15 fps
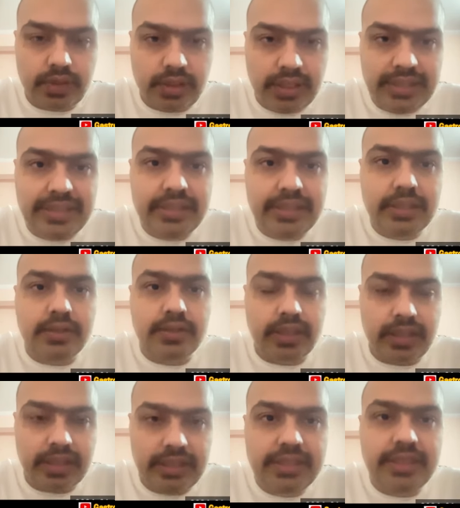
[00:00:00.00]

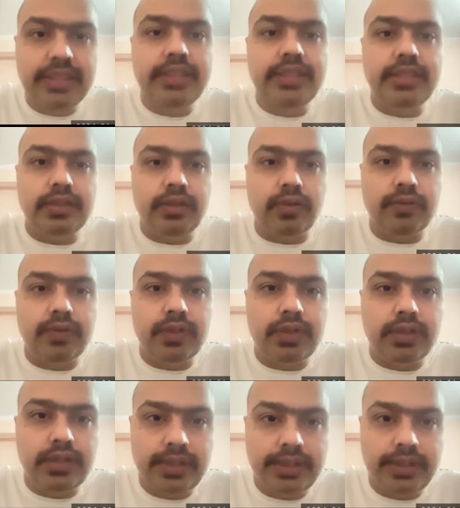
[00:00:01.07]
content of the